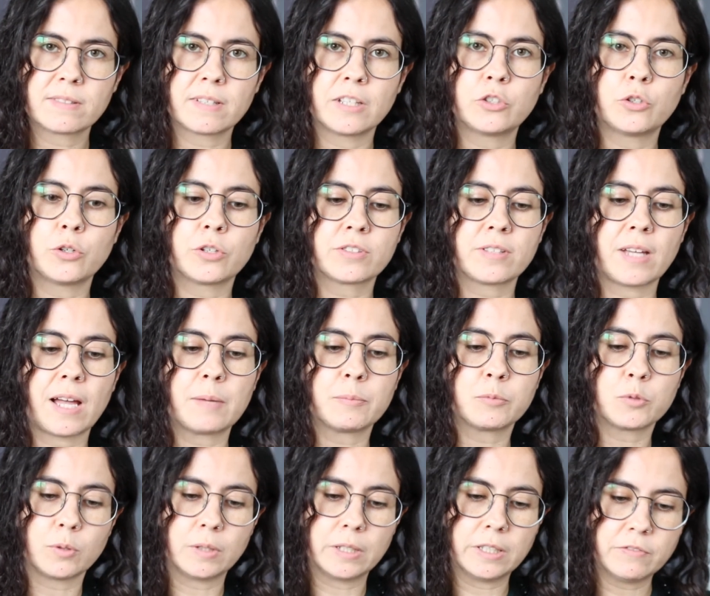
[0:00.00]
take your time
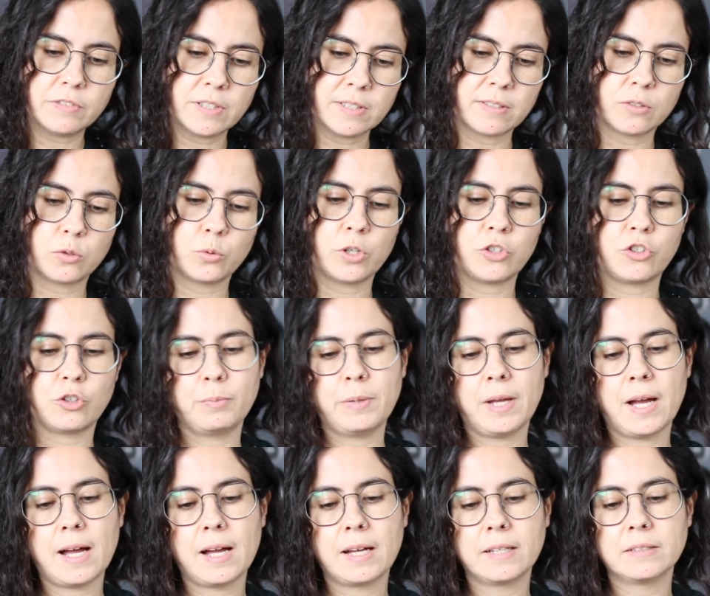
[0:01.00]
to leave the situation
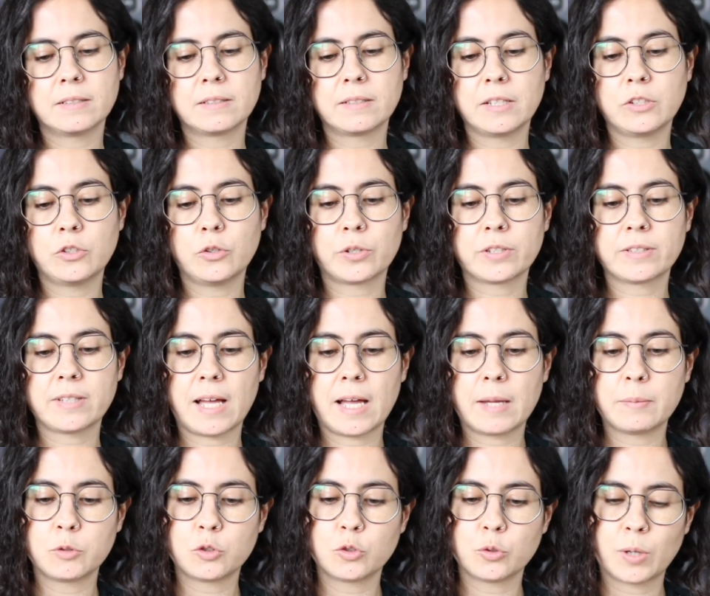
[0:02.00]
behind, take your
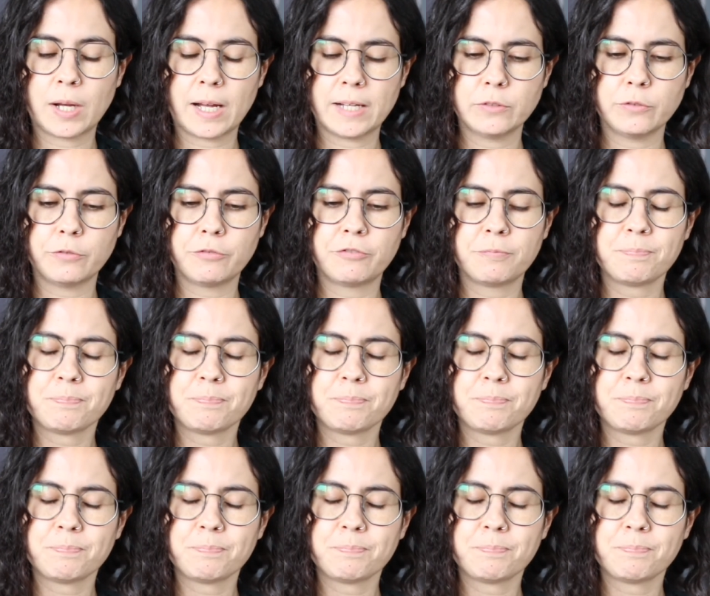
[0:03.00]
time to kind of